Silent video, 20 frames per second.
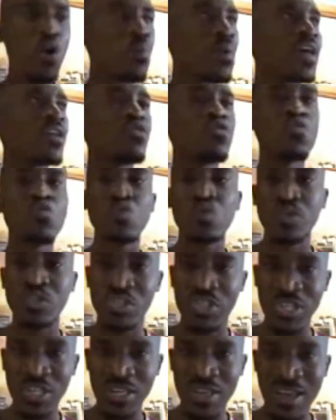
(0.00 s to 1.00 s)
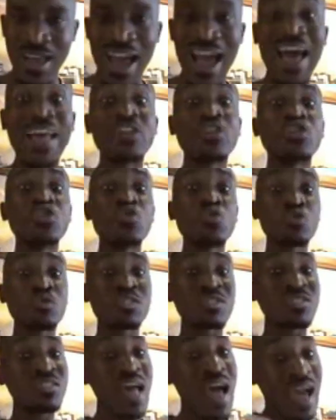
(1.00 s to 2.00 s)
or Nunji and
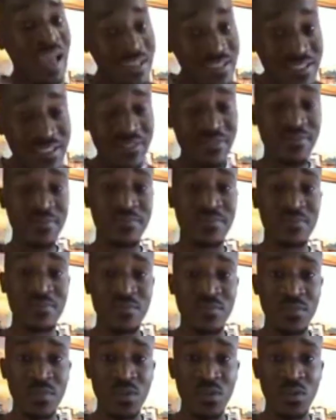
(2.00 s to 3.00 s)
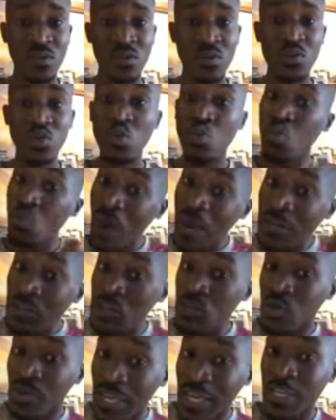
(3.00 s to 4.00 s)
use that to
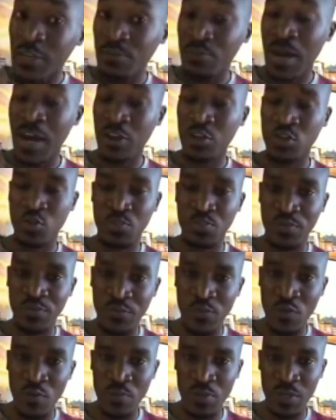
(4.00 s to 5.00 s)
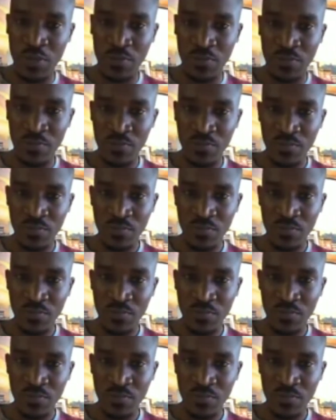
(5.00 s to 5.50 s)
want to get back to performing.